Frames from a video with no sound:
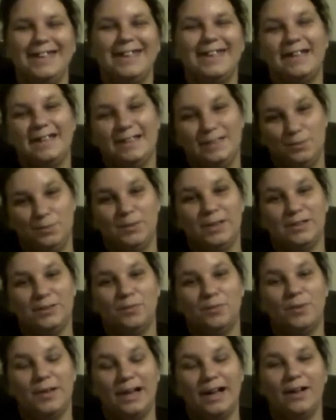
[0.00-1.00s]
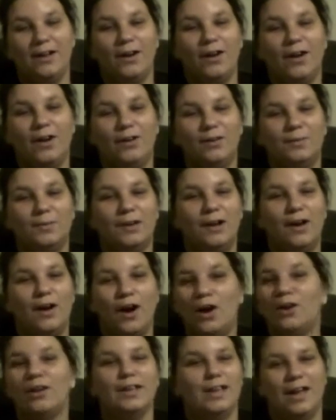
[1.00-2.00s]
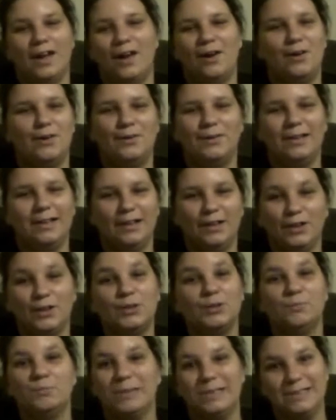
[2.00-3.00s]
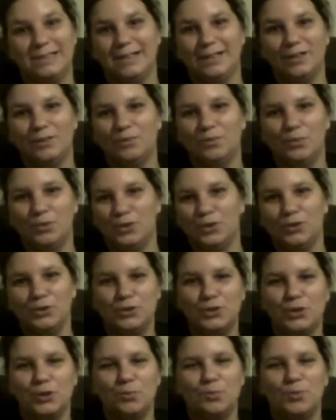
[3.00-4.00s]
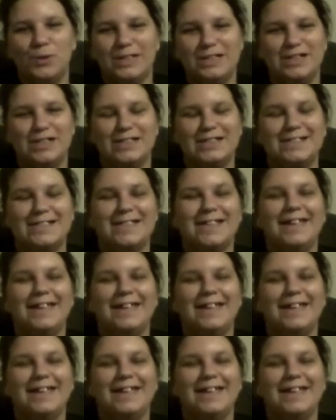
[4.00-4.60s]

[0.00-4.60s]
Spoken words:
is what I call all of y'all, including myself, YouTube witches.